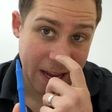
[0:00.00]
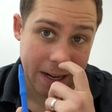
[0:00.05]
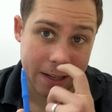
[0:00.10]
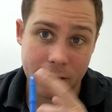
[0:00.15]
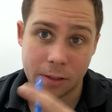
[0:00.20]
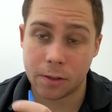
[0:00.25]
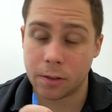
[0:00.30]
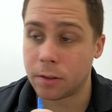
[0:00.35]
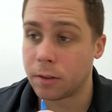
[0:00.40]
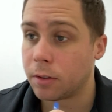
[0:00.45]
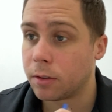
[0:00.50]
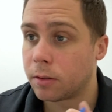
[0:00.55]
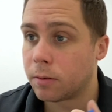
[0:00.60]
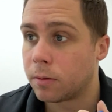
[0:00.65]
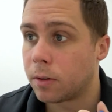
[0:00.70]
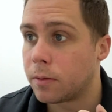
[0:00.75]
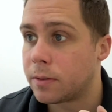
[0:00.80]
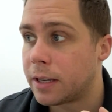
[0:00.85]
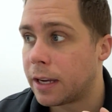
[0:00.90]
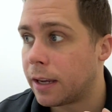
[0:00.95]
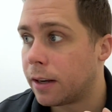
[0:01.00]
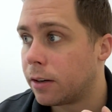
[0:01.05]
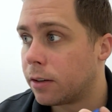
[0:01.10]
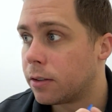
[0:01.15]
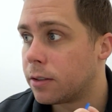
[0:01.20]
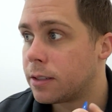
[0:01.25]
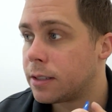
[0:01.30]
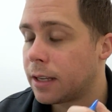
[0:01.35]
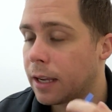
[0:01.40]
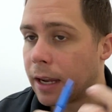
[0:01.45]
external
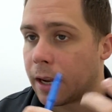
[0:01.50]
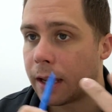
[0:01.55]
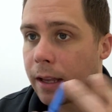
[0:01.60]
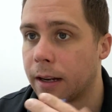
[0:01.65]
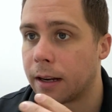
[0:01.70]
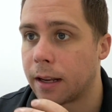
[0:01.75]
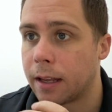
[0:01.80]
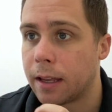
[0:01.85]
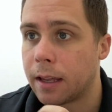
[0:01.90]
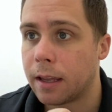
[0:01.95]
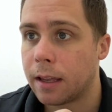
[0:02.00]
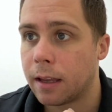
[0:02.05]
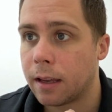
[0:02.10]
rotators and